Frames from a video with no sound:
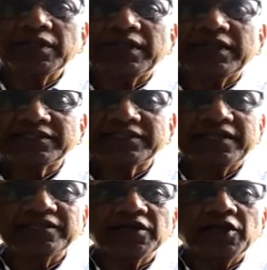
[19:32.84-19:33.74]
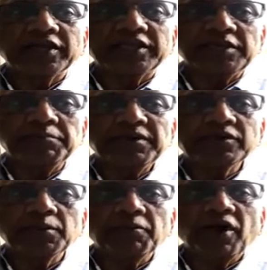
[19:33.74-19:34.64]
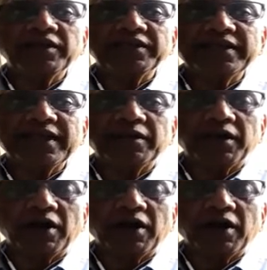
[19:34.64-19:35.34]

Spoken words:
it says, keeping the body,